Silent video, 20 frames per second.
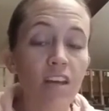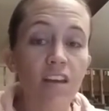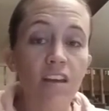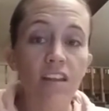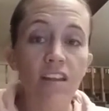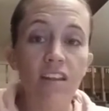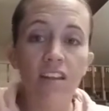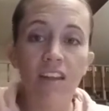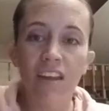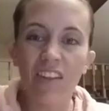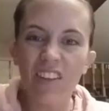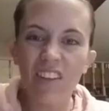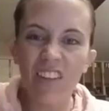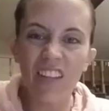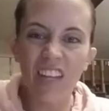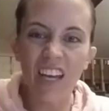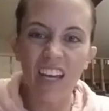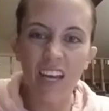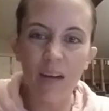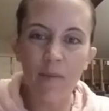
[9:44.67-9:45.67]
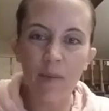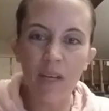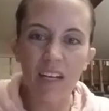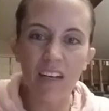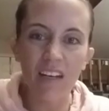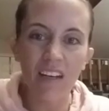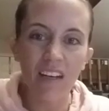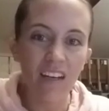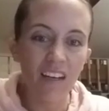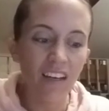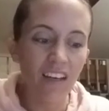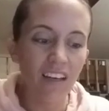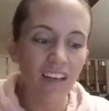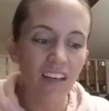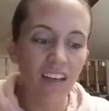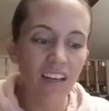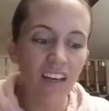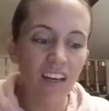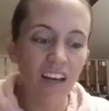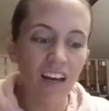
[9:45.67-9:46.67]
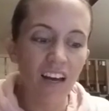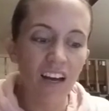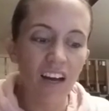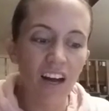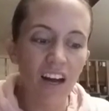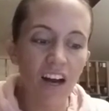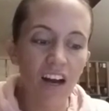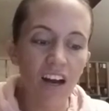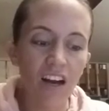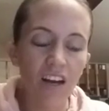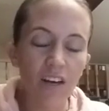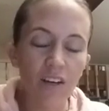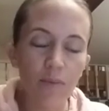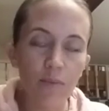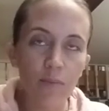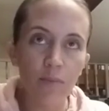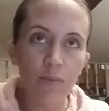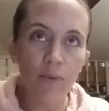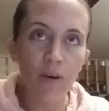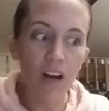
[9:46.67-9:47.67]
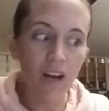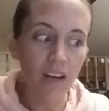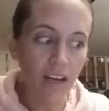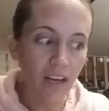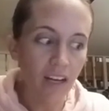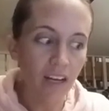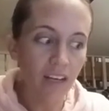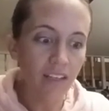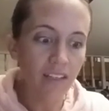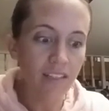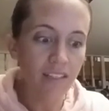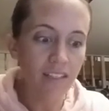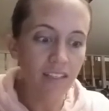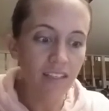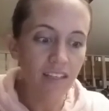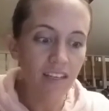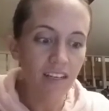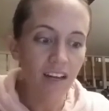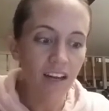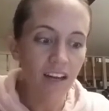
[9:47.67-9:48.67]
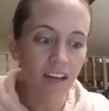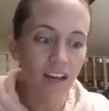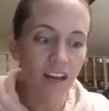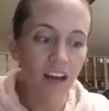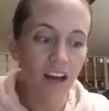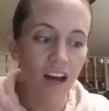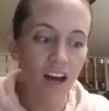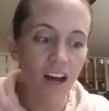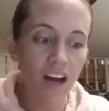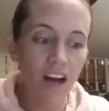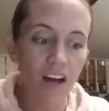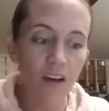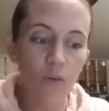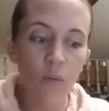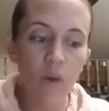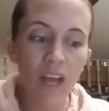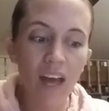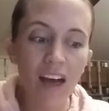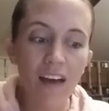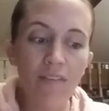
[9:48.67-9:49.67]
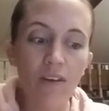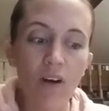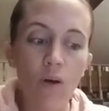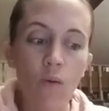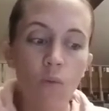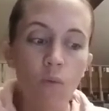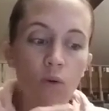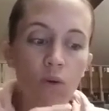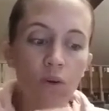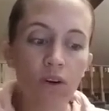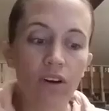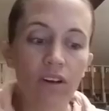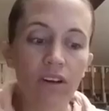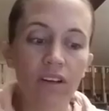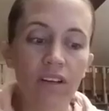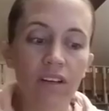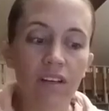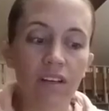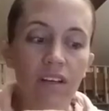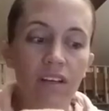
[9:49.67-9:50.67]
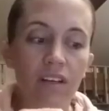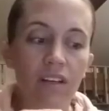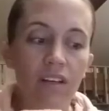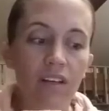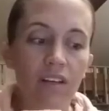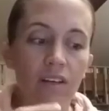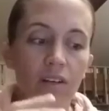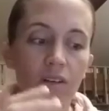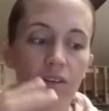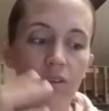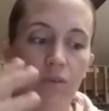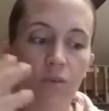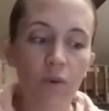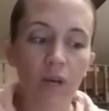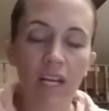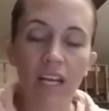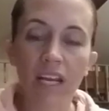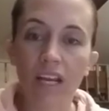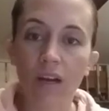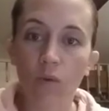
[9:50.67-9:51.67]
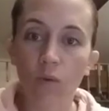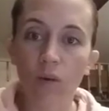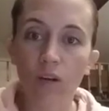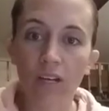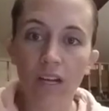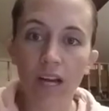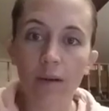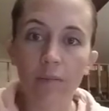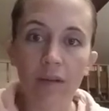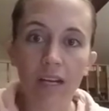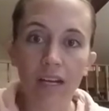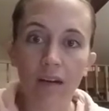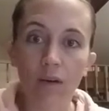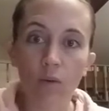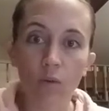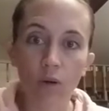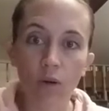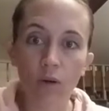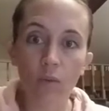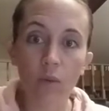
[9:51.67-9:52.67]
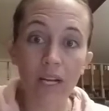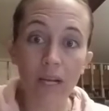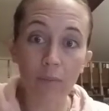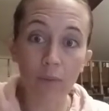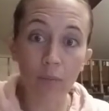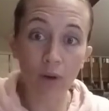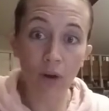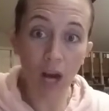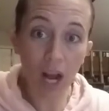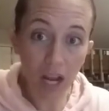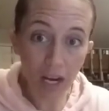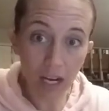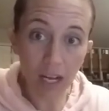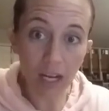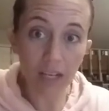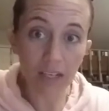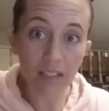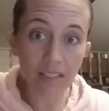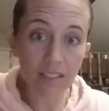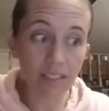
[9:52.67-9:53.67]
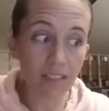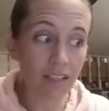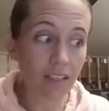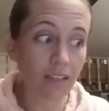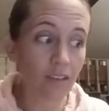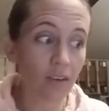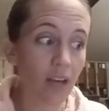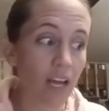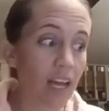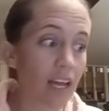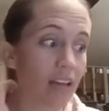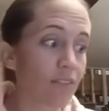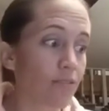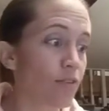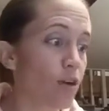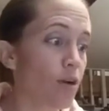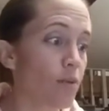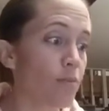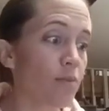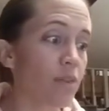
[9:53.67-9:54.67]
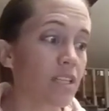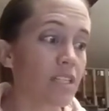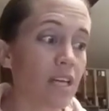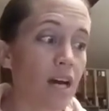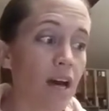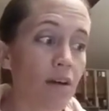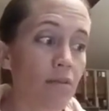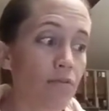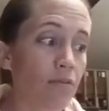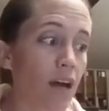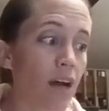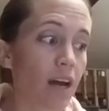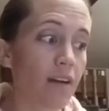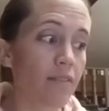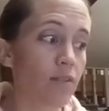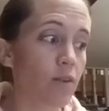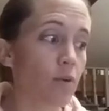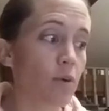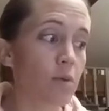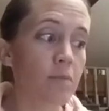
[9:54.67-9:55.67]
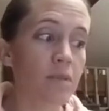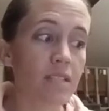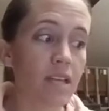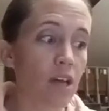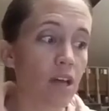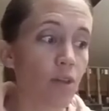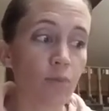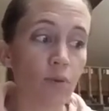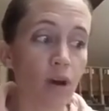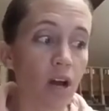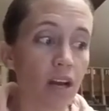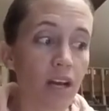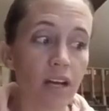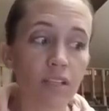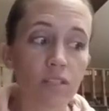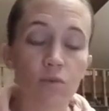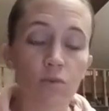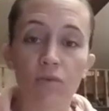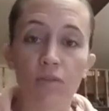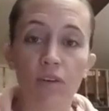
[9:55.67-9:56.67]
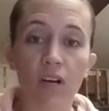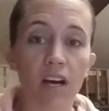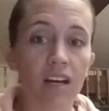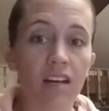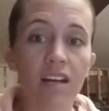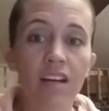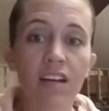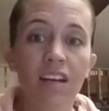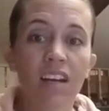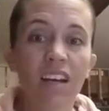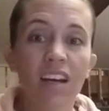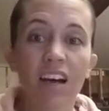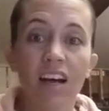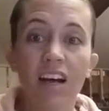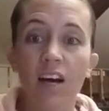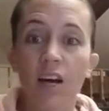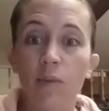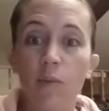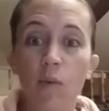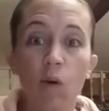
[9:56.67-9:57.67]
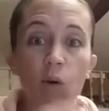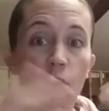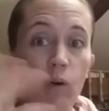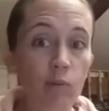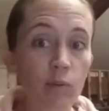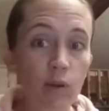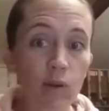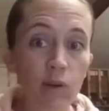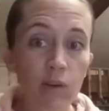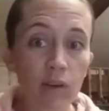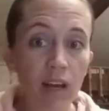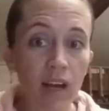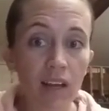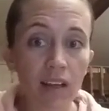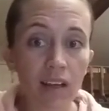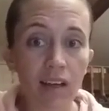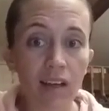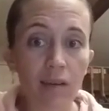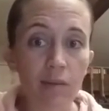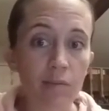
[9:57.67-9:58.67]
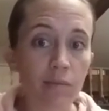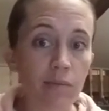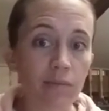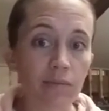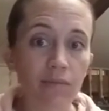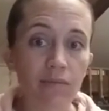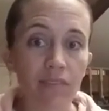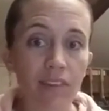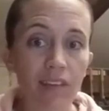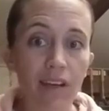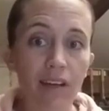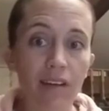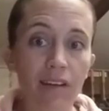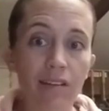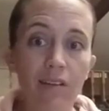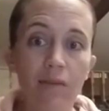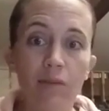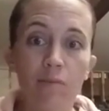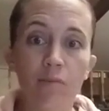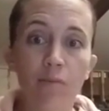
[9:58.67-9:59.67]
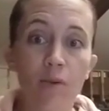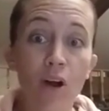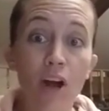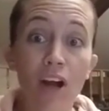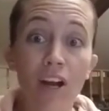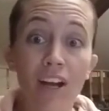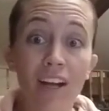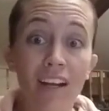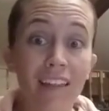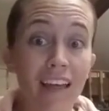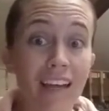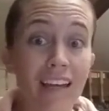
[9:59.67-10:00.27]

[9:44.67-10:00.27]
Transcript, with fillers: the other thing, I mean, our products, we have award winning, award nominated, award winning products. Okay, from the top five, the women's health products, we've got um, hormone um, product that is